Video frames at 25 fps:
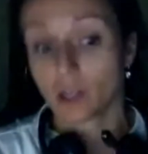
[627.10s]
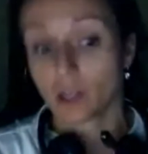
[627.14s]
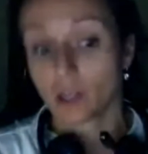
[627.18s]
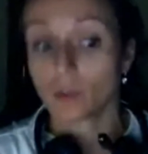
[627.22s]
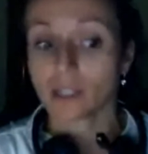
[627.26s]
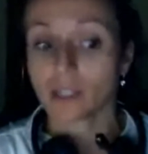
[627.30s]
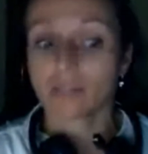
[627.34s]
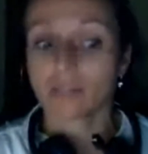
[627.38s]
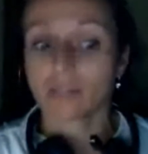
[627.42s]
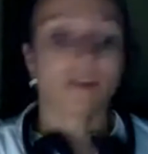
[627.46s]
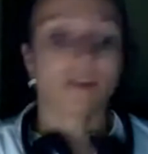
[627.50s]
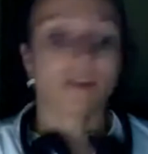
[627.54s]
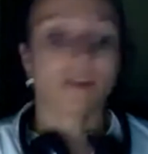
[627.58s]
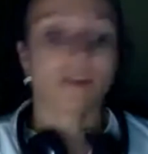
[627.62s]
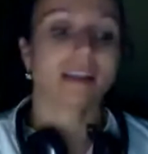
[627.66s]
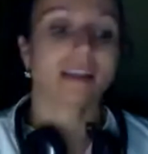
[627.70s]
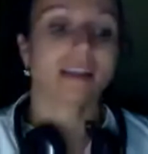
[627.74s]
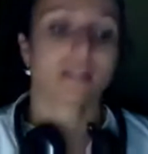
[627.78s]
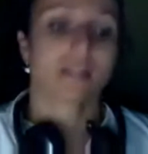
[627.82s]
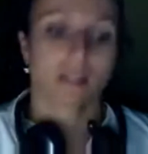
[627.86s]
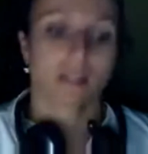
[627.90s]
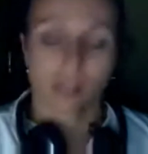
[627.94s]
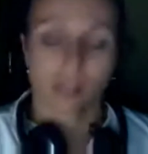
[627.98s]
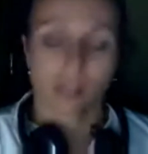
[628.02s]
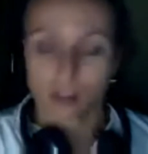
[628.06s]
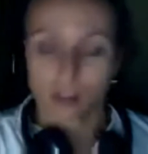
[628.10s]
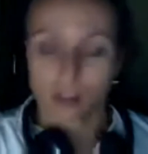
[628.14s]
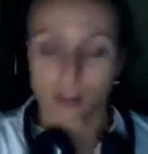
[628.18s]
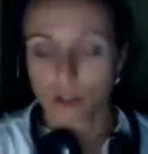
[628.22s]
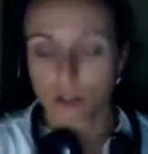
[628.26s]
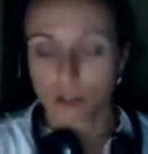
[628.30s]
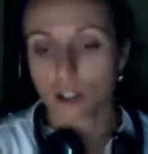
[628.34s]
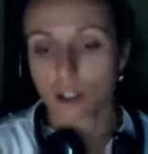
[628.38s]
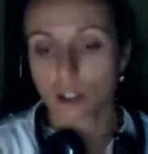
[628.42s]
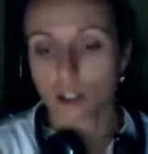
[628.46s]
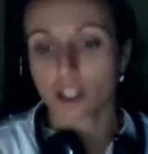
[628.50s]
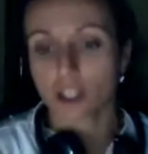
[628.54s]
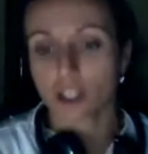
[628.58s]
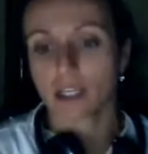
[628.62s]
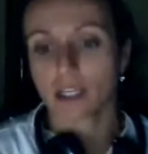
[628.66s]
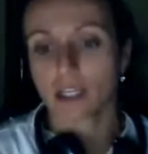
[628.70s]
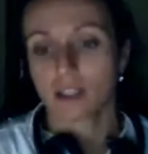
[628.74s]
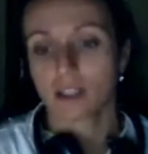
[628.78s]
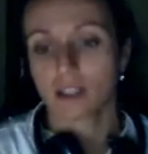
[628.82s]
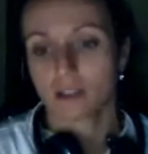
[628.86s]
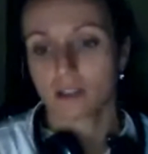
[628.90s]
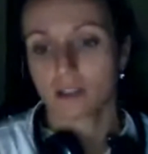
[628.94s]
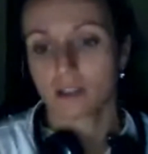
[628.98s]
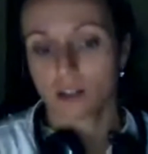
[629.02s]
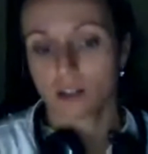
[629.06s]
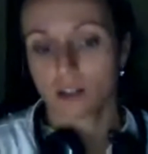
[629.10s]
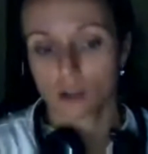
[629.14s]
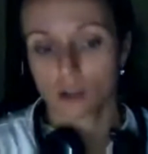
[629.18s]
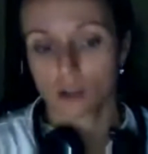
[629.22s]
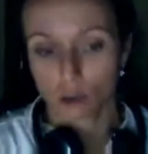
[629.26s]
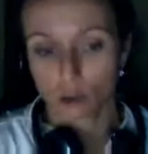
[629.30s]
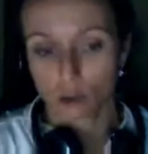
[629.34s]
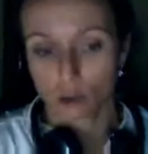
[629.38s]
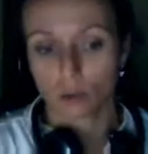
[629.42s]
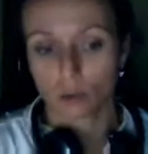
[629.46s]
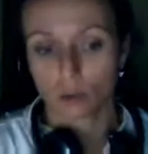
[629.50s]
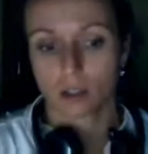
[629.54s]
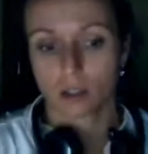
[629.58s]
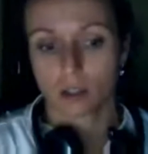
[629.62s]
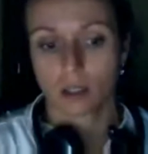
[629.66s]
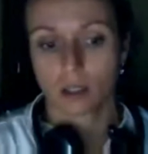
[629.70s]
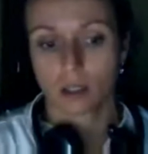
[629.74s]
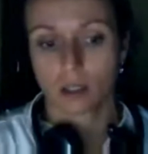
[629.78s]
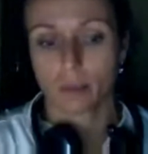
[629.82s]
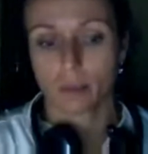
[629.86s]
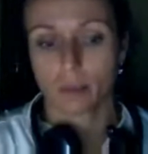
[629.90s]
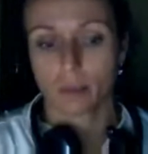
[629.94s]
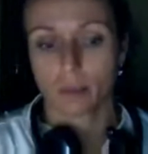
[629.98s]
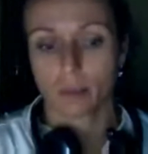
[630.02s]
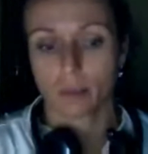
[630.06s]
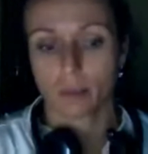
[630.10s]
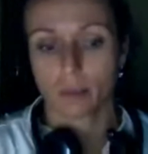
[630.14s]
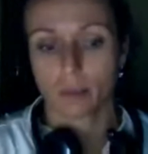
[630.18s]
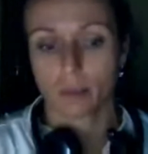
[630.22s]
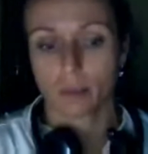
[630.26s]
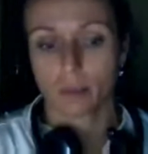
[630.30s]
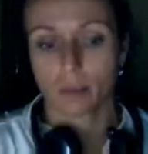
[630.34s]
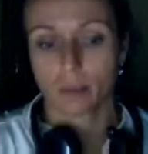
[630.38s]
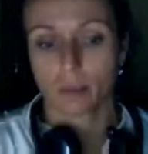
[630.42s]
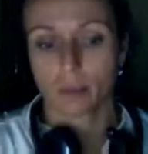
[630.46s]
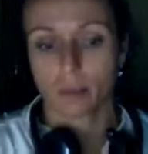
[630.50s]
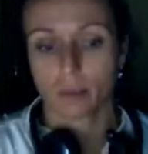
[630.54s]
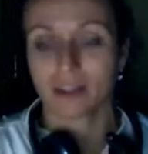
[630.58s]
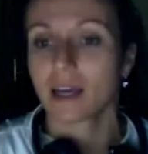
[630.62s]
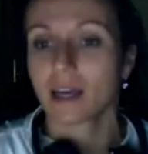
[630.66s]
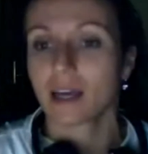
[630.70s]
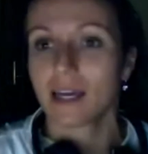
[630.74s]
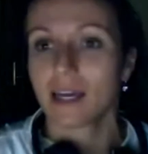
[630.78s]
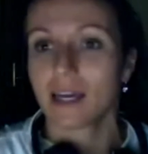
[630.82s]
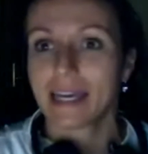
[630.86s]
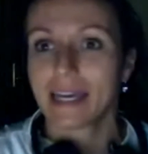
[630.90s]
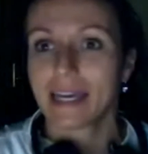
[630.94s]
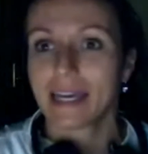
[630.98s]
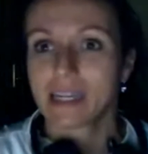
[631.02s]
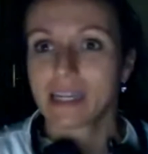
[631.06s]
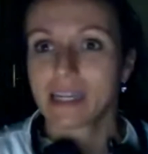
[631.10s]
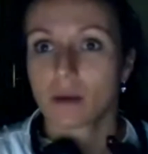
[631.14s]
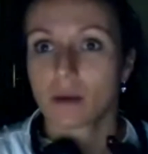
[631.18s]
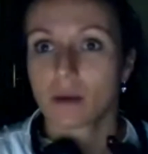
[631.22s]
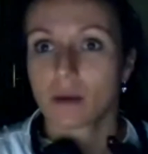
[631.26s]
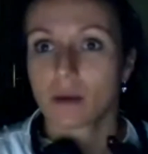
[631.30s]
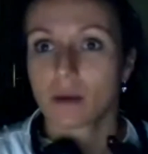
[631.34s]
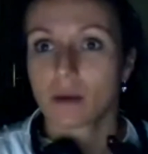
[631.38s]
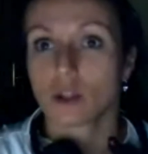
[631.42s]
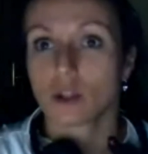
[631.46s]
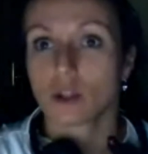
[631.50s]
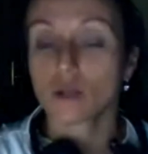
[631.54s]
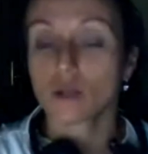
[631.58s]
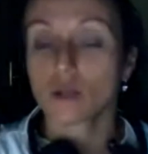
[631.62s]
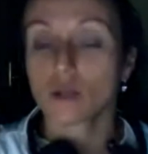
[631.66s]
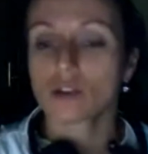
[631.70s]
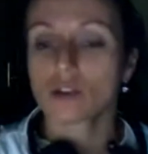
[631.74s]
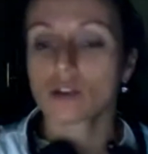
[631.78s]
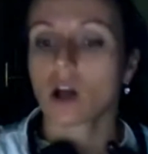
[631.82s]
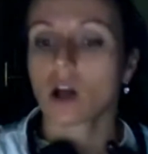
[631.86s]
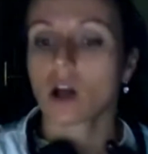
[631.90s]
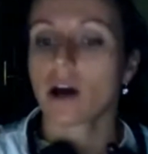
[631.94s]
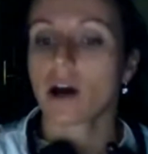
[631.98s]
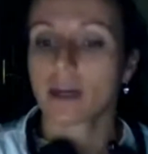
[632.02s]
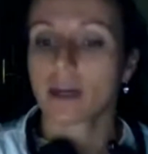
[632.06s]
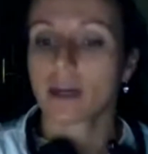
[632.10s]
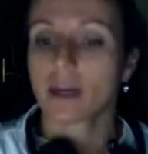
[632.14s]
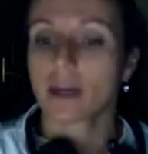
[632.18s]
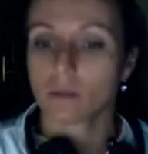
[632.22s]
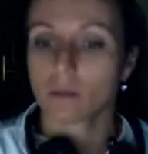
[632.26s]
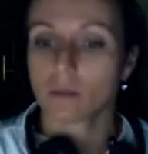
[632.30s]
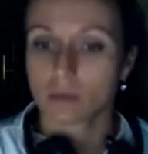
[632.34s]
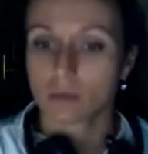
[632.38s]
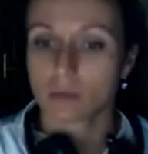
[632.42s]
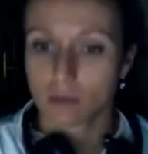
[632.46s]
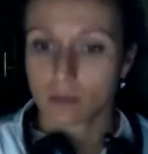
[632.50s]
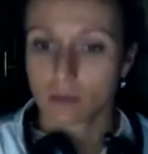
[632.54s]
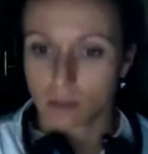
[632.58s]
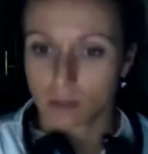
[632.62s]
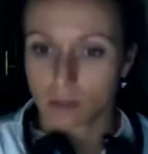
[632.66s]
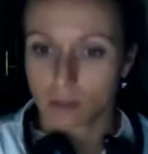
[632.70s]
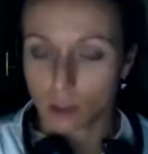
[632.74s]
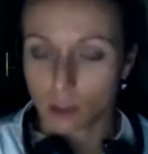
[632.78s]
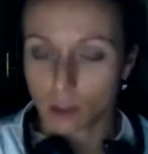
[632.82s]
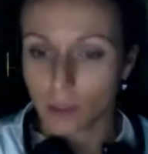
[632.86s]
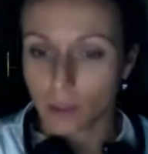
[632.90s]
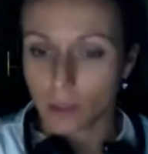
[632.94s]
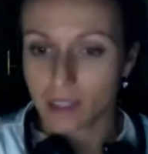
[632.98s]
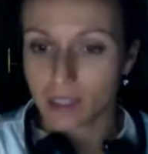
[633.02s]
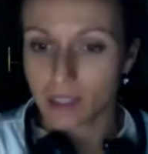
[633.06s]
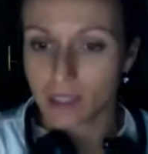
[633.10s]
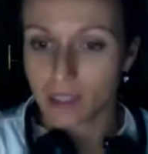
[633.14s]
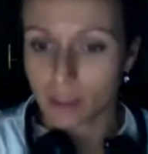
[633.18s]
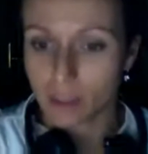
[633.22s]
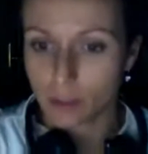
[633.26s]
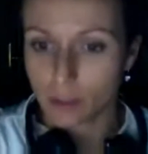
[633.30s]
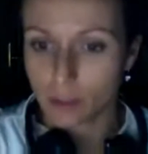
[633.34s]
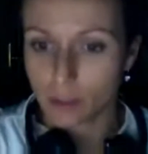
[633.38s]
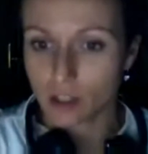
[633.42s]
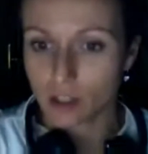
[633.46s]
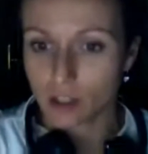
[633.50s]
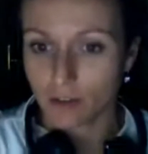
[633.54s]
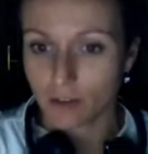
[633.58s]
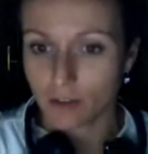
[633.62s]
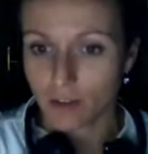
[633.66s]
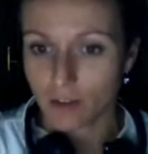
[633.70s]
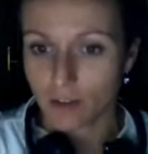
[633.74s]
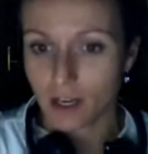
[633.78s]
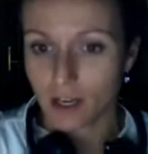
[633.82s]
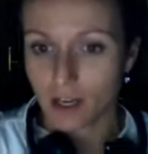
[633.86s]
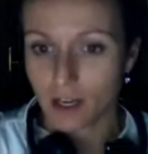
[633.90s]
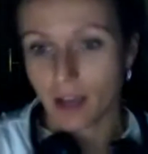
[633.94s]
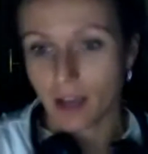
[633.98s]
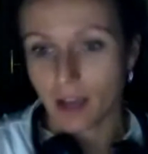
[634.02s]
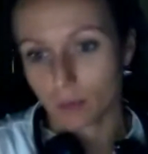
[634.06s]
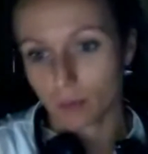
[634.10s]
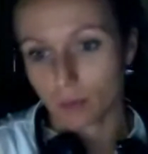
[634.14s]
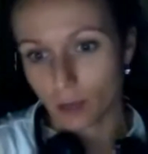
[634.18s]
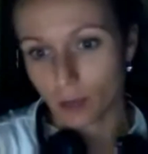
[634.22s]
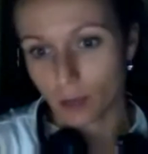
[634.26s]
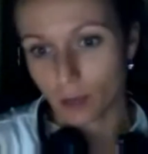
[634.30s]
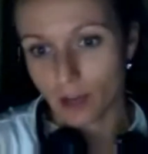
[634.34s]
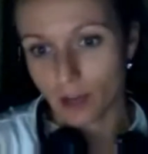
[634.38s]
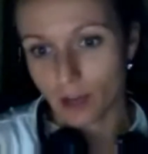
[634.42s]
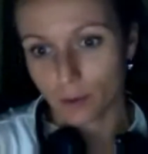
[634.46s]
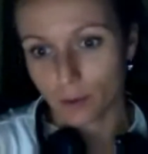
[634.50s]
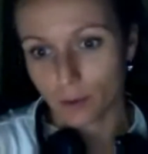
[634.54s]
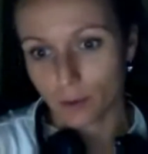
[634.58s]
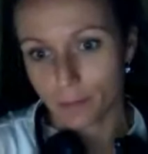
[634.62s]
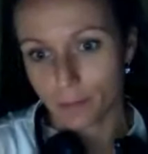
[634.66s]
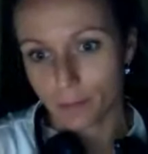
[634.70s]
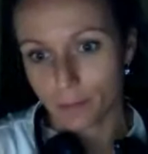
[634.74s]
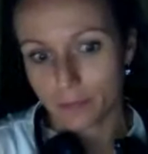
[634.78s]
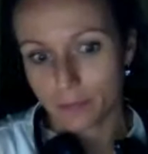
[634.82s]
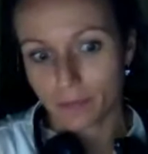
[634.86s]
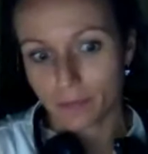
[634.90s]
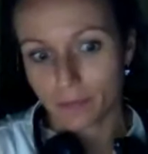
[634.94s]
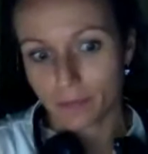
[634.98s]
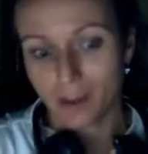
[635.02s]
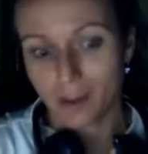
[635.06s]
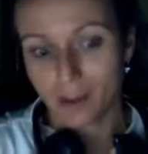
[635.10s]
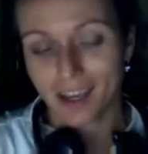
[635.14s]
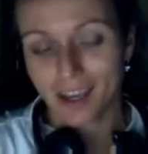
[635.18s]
So they would invest into learning Zouk, but they didn't lose time doing samba de gafieira and bolero.